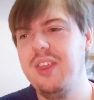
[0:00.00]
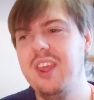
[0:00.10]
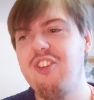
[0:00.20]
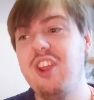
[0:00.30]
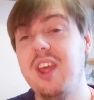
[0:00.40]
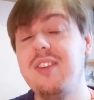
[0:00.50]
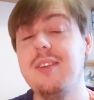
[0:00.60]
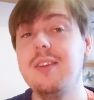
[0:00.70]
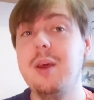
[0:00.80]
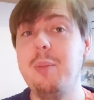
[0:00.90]
I think she
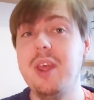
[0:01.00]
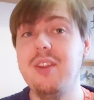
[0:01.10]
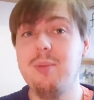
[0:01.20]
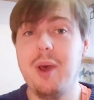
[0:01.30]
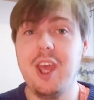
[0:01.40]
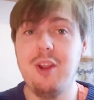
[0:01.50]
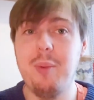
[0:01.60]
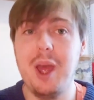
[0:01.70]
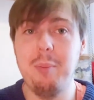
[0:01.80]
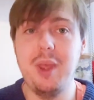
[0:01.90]
is a bit
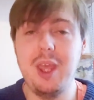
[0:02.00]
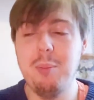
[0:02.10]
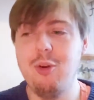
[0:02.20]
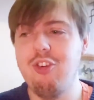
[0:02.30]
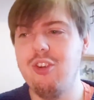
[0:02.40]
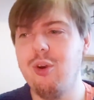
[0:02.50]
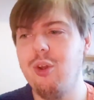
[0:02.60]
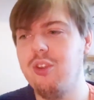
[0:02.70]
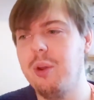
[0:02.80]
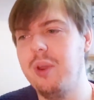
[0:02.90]
inspired by me, but she's
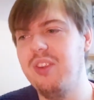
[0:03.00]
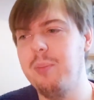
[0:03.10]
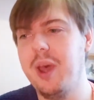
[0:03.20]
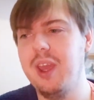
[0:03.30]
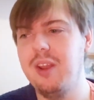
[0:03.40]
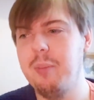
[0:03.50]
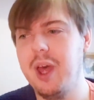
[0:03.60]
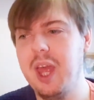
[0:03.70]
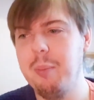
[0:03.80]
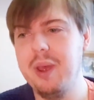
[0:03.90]
also inspired
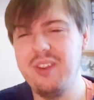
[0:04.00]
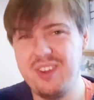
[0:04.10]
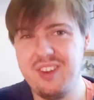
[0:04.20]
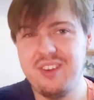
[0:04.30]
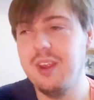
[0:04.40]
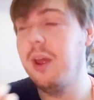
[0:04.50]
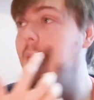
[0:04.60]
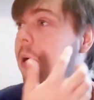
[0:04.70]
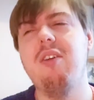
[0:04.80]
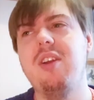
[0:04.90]
by my sister.
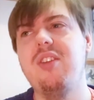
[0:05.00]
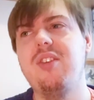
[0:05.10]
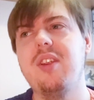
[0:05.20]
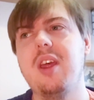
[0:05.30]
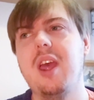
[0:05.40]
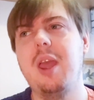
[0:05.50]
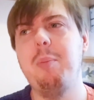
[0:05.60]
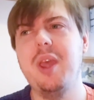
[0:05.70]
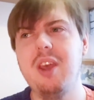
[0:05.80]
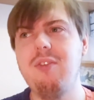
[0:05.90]
There is
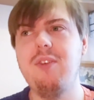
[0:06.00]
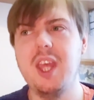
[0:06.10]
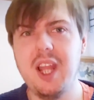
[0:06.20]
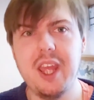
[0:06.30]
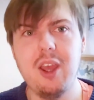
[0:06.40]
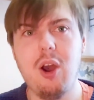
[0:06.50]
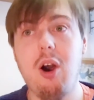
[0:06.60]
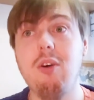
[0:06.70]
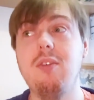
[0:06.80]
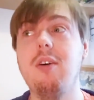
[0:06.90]
a bigger feeling
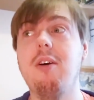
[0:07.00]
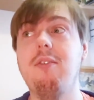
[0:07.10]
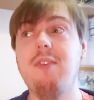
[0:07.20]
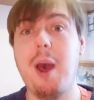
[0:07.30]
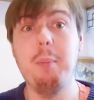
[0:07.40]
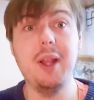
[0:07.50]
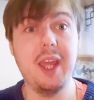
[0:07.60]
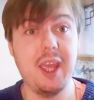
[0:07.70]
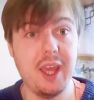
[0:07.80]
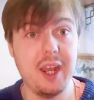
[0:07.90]
of
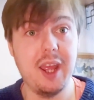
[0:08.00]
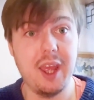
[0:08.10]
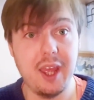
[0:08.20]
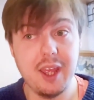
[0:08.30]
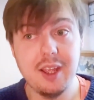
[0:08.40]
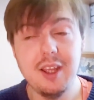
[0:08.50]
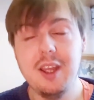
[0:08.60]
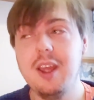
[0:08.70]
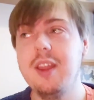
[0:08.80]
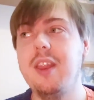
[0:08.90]
family in here
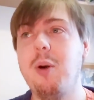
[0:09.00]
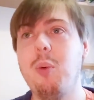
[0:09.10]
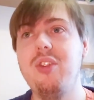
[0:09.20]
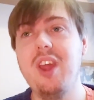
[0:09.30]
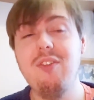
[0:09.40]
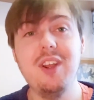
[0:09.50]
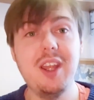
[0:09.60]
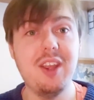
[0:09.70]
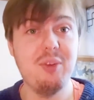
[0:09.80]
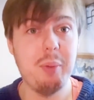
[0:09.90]
that was
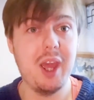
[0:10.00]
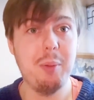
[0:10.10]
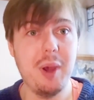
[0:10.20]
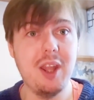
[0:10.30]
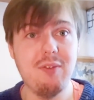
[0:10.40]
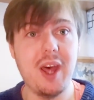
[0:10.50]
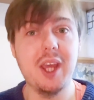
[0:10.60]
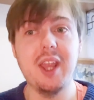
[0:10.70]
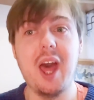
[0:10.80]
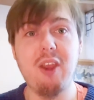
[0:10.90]
definitely inspired by the
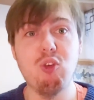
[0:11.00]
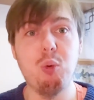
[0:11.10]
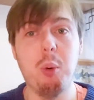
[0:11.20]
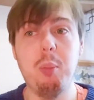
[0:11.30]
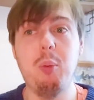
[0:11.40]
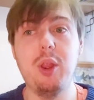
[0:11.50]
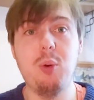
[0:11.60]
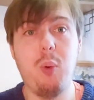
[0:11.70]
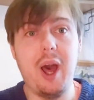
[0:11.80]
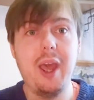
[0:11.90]
fact that I grew up
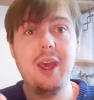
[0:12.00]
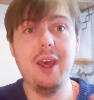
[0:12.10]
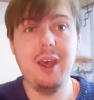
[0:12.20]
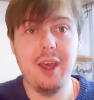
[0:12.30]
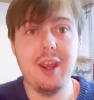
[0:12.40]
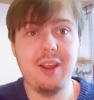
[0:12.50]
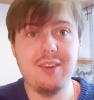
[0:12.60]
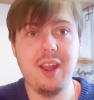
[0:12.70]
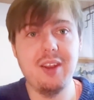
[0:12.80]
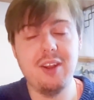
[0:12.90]
with quite an
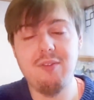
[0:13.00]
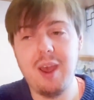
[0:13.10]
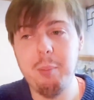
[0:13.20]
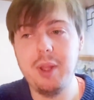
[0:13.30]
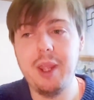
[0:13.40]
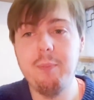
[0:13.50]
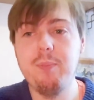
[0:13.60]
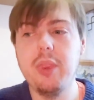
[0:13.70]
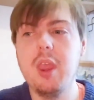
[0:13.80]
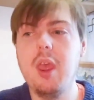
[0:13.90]
extended family,